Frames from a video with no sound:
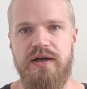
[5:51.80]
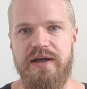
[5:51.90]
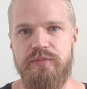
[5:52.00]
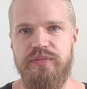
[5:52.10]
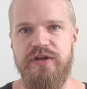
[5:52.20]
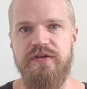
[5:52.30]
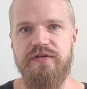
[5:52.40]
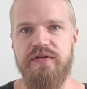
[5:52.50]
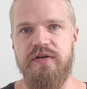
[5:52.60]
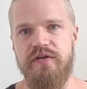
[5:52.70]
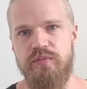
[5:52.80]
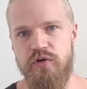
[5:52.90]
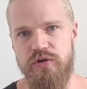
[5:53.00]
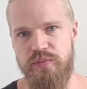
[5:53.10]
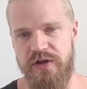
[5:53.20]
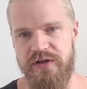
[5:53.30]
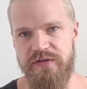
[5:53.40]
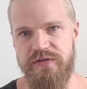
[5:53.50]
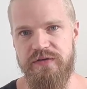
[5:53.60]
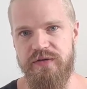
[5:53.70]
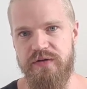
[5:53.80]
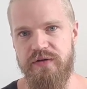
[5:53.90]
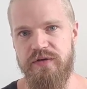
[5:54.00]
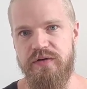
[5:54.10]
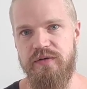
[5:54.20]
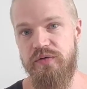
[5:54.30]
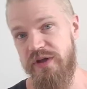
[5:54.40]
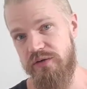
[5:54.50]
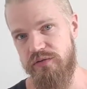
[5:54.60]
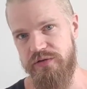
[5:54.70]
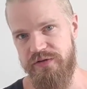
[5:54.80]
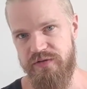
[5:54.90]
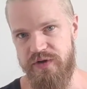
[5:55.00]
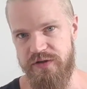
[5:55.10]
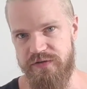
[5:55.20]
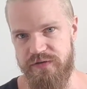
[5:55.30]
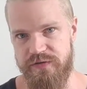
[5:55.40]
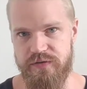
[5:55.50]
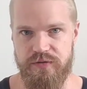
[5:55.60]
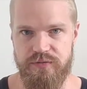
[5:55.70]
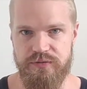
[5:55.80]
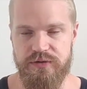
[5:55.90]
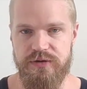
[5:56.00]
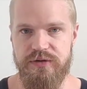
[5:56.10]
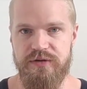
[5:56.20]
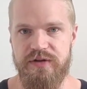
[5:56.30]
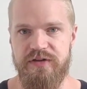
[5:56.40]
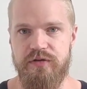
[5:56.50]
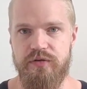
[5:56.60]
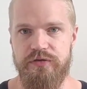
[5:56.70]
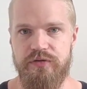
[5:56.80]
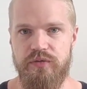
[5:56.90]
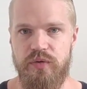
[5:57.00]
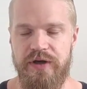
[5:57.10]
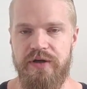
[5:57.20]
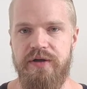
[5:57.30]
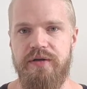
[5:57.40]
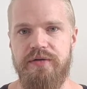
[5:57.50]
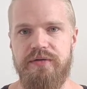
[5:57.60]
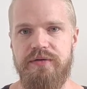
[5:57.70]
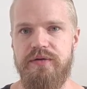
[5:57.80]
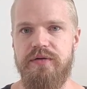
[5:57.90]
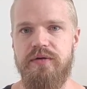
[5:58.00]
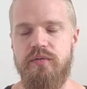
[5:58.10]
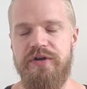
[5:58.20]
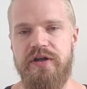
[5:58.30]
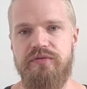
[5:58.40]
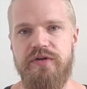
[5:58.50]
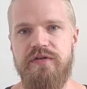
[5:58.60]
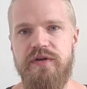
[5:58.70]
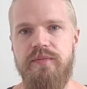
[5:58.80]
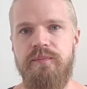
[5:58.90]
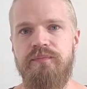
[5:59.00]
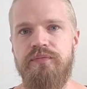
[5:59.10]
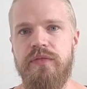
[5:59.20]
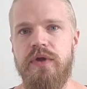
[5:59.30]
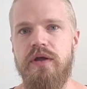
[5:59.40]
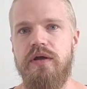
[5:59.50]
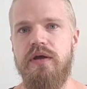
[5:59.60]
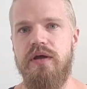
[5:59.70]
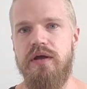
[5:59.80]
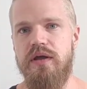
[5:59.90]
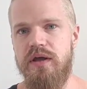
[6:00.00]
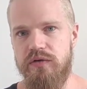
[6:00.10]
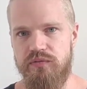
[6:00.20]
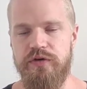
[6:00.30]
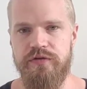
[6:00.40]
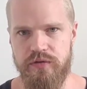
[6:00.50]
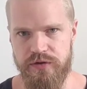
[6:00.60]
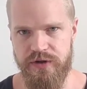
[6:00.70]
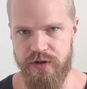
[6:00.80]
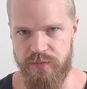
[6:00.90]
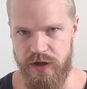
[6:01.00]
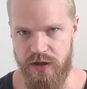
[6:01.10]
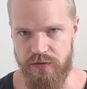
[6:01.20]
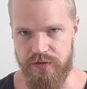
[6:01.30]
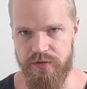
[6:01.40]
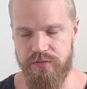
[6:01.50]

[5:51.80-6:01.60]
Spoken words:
at peace in a smaller place without all these devices. So that's also where that fits in. If we're talking about